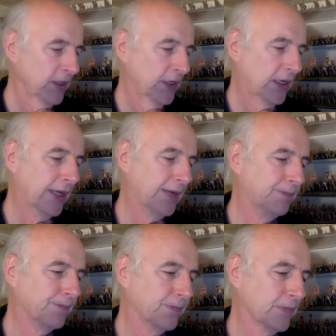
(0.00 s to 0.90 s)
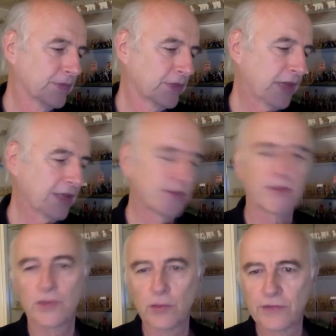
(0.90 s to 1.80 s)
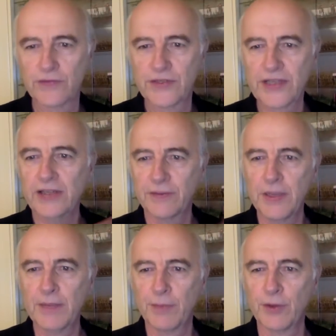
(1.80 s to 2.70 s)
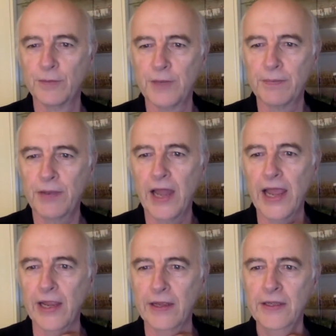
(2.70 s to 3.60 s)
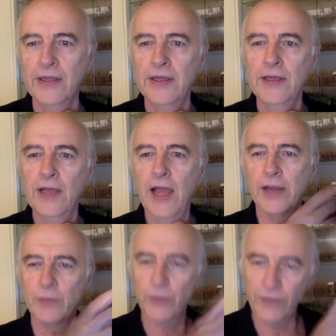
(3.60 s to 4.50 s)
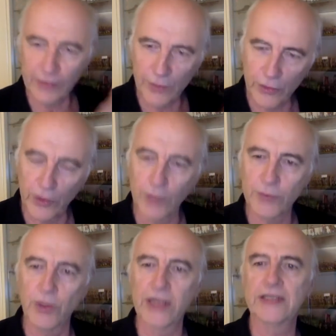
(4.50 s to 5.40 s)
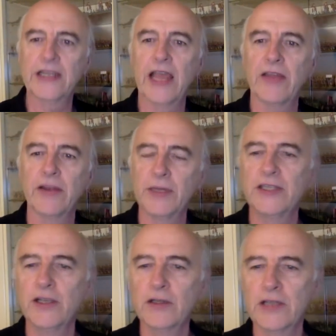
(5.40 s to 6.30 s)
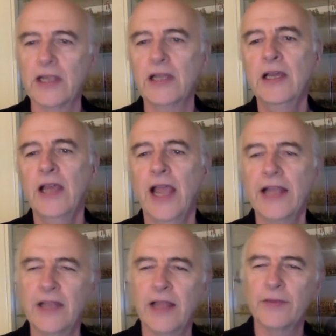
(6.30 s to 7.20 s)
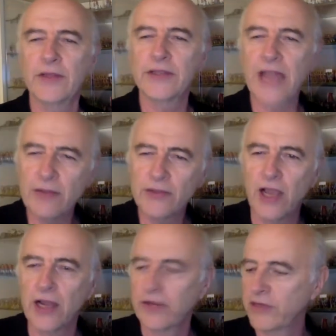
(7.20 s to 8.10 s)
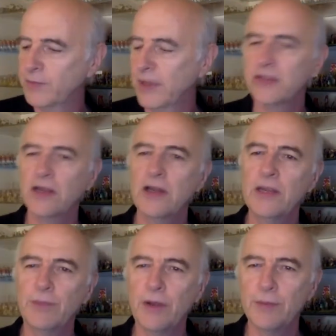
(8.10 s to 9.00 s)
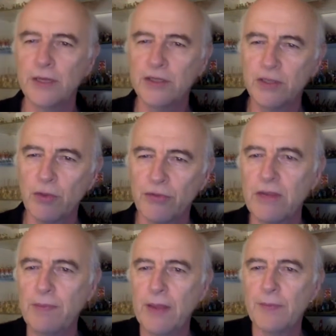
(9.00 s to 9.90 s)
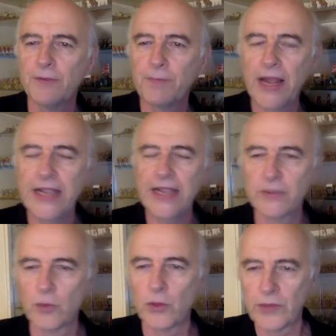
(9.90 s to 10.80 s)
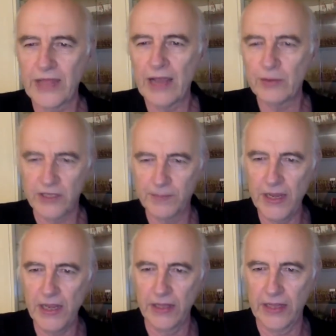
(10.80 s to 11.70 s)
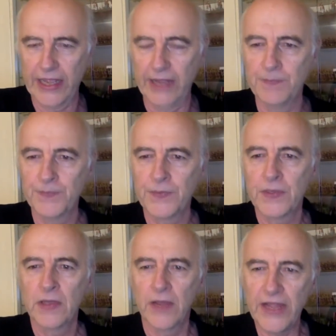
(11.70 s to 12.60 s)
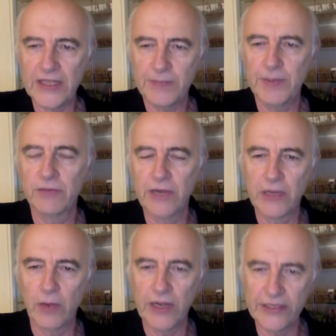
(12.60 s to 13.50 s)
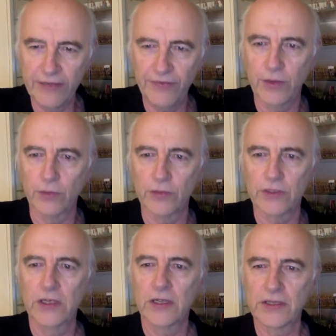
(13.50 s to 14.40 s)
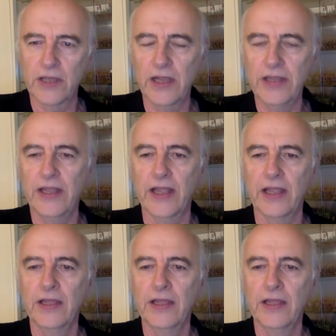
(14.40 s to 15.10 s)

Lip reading: So that's the sort of set of people who've been playing, and we've had groups working together. But it's usually the downside of it's been there's only probably been 2 or 3 people who've played the rules without us being there, and that's been really quite difficult, because I think